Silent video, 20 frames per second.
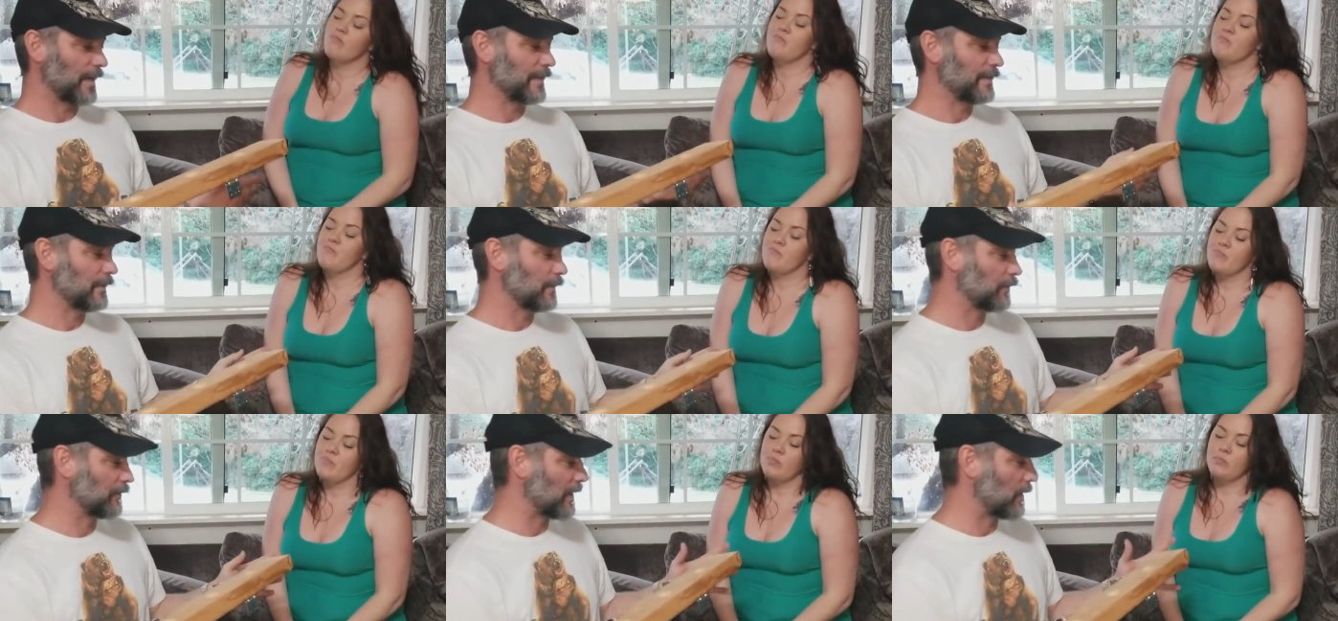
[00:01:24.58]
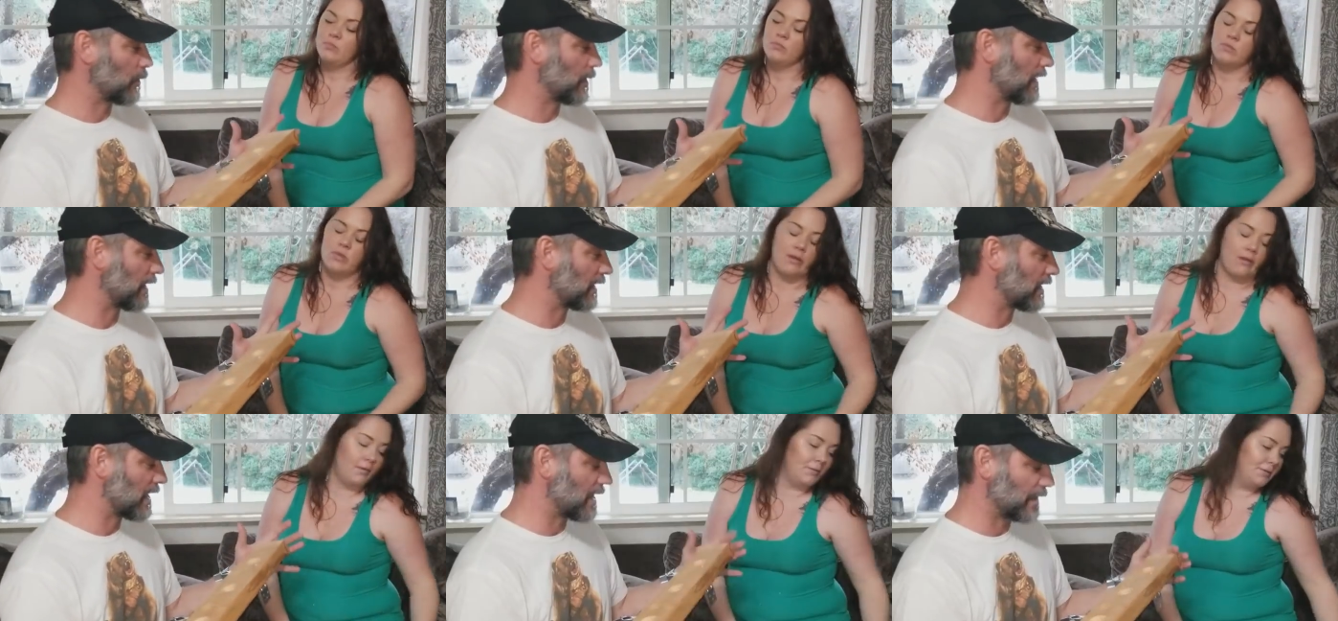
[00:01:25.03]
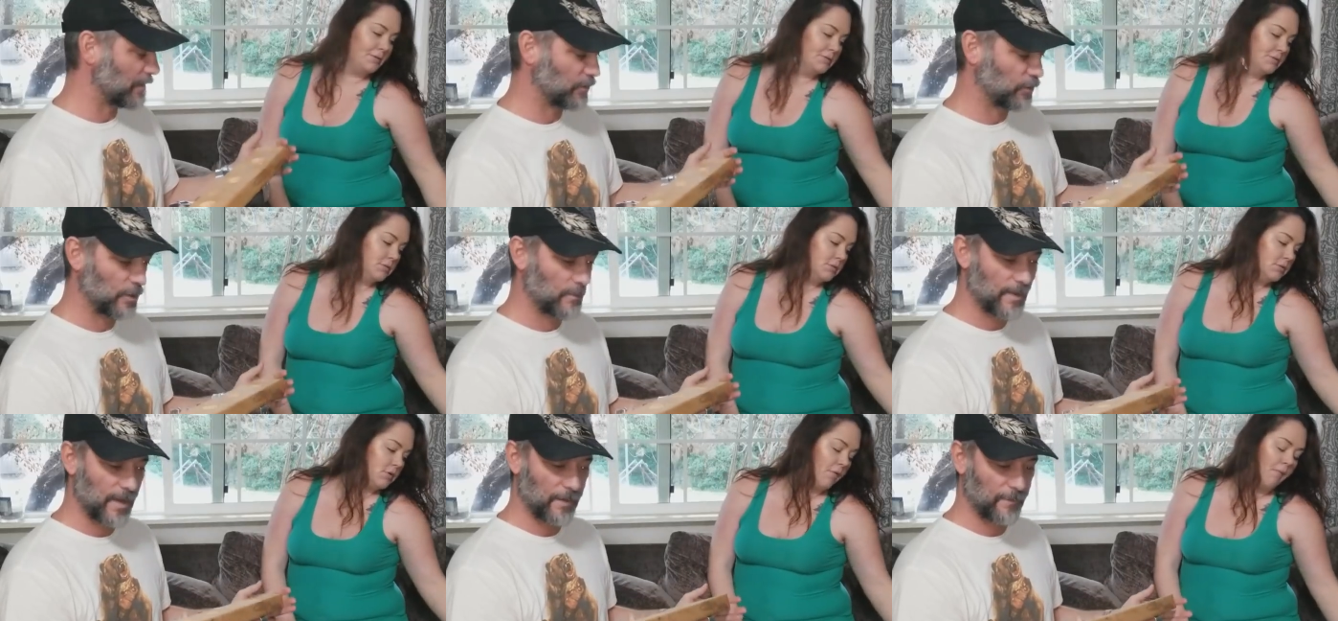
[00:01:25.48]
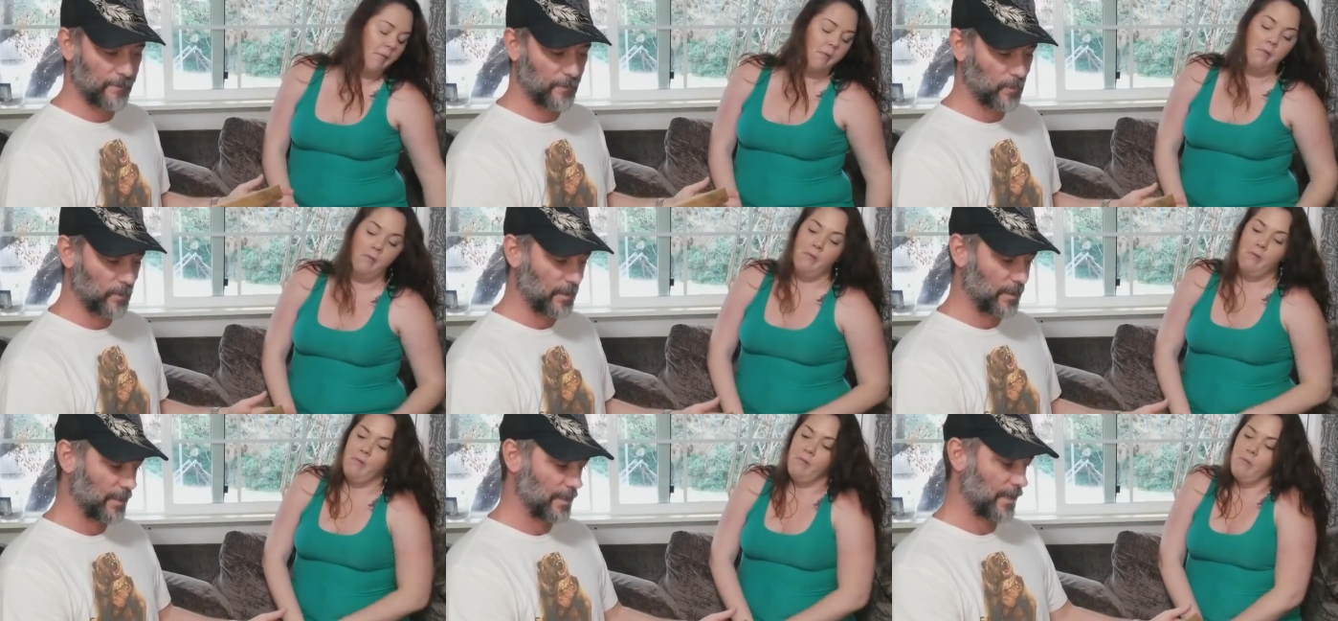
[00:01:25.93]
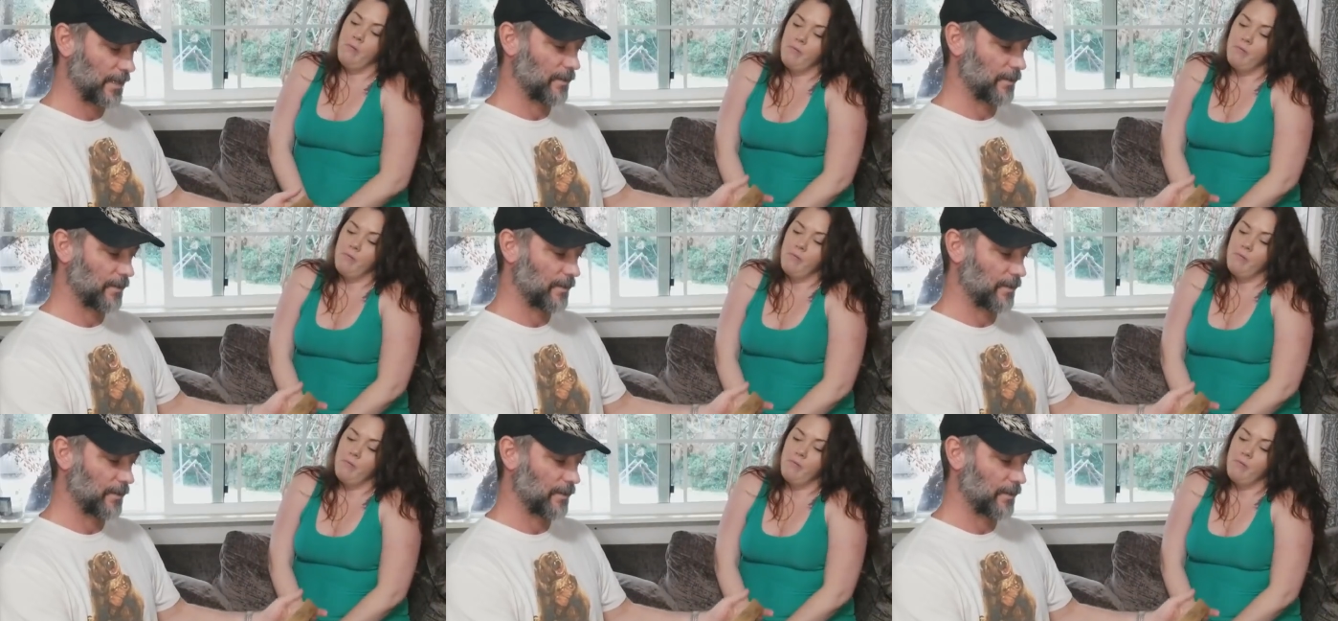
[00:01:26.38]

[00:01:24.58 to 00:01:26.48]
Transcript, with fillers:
Speaker 1: what I did was I went and got a 2x4.